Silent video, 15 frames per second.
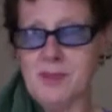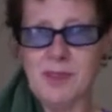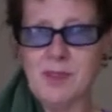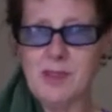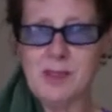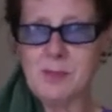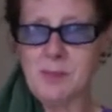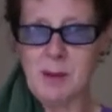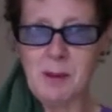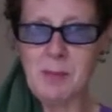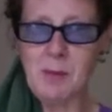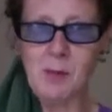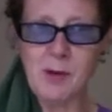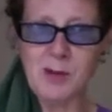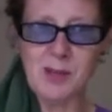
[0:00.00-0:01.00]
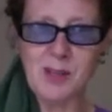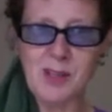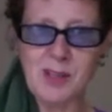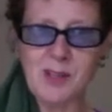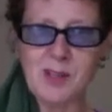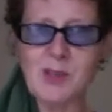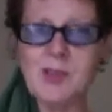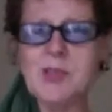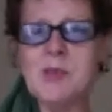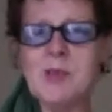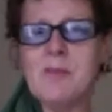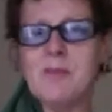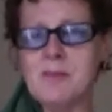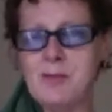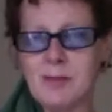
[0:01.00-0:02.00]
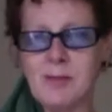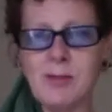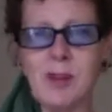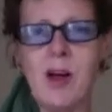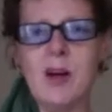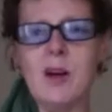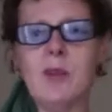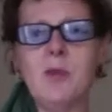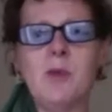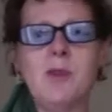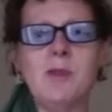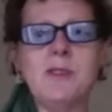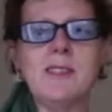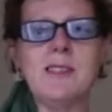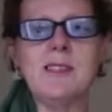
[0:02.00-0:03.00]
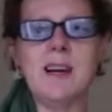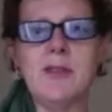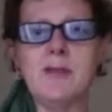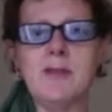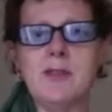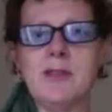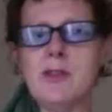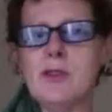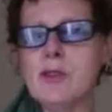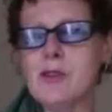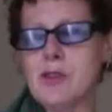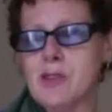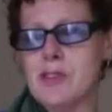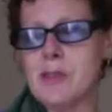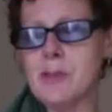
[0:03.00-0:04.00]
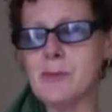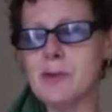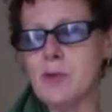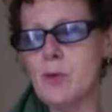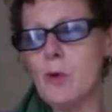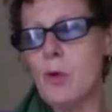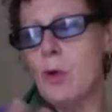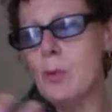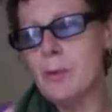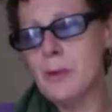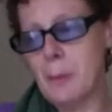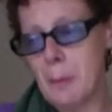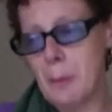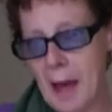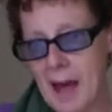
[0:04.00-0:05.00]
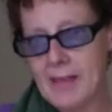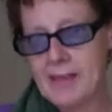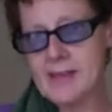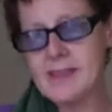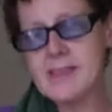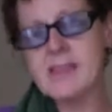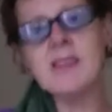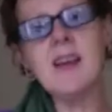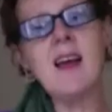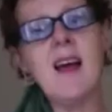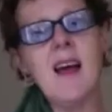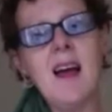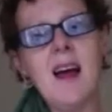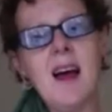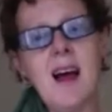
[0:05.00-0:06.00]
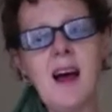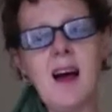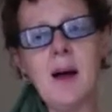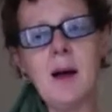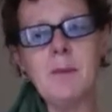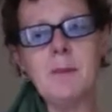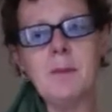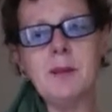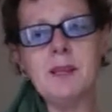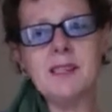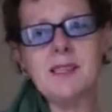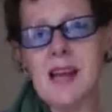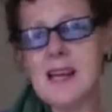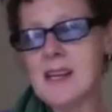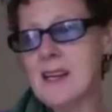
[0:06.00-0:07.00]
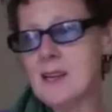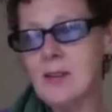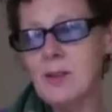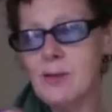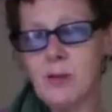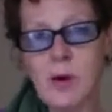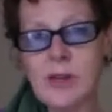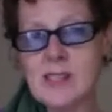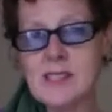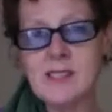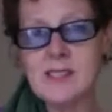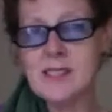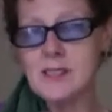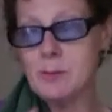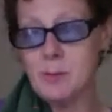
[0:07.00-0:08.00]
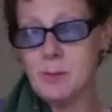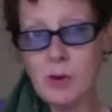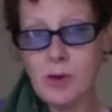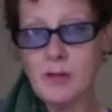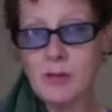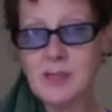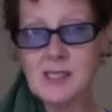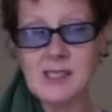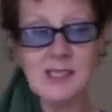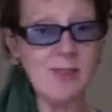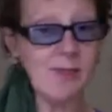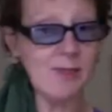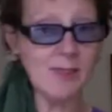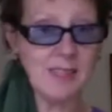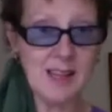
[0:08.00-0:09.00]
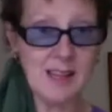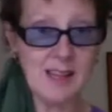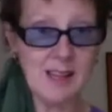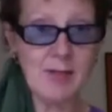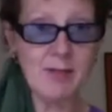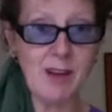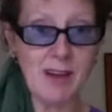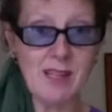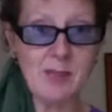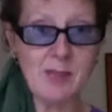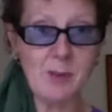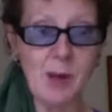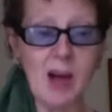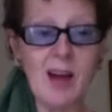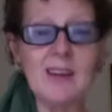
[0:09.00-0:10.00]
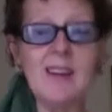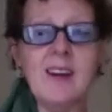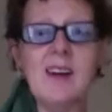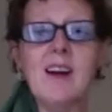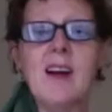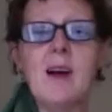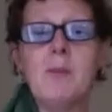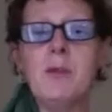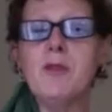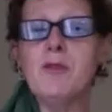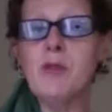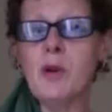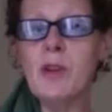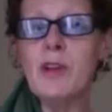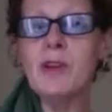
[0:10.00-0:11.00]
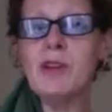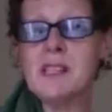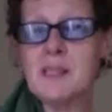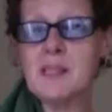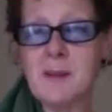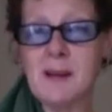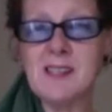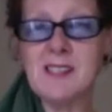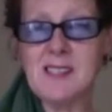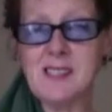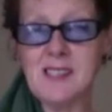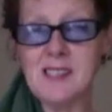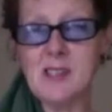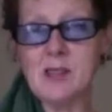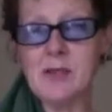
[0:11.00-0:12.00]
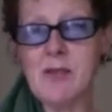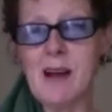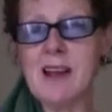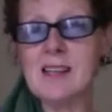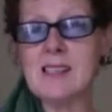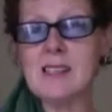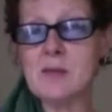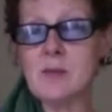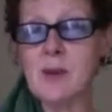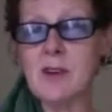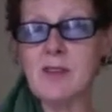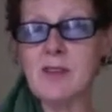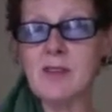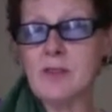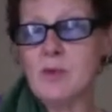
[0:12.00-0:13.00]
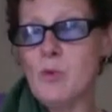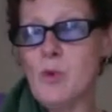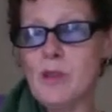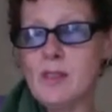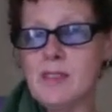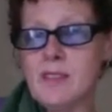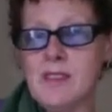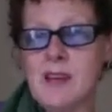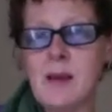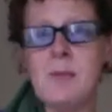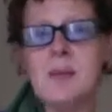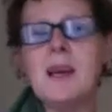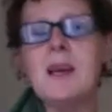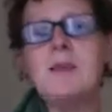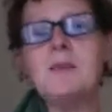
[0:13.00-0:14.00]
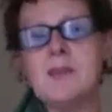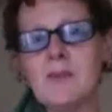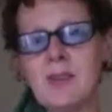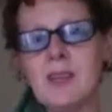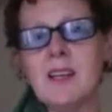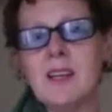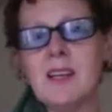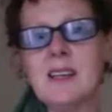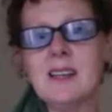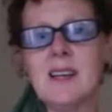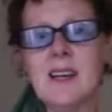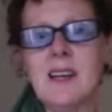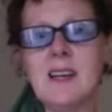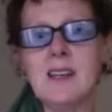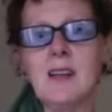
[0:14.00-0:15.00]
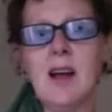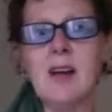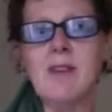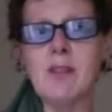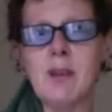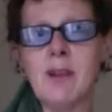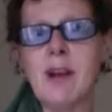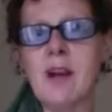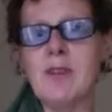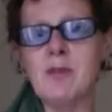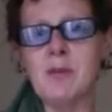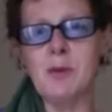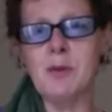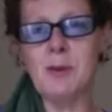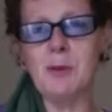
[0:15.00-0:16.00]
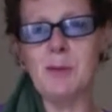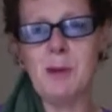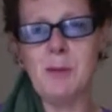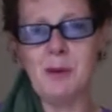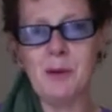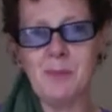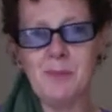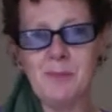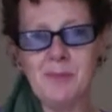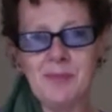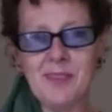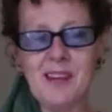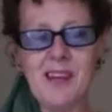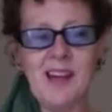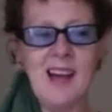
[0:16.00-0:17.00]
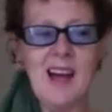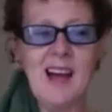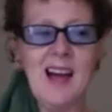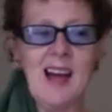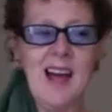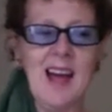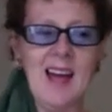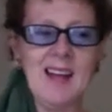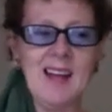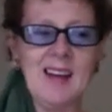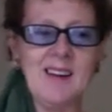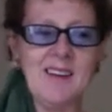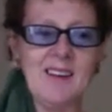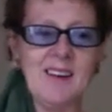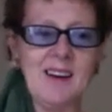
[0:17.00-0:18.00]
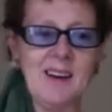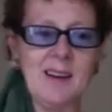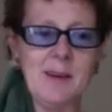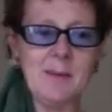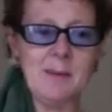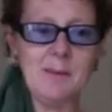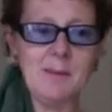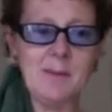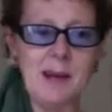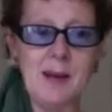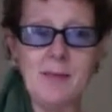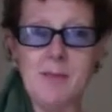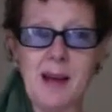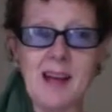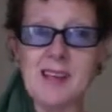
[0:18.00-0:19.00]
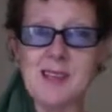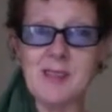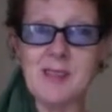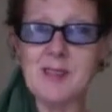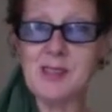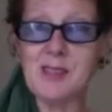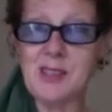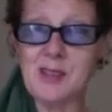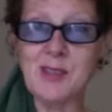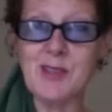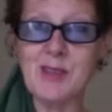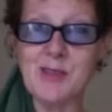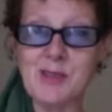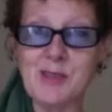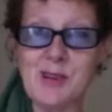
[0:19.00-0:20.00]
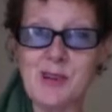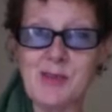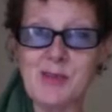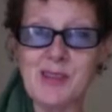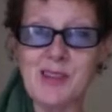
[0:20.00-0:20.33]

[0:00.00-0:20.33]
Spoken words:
do some people watching, do some fly on the wall stuff, to just absorb the patterns, take in the voices and movements if, say, they're face blind, before they're expected to interact with what to them keeps feeling like very unfamiliar people, and may continue to do so.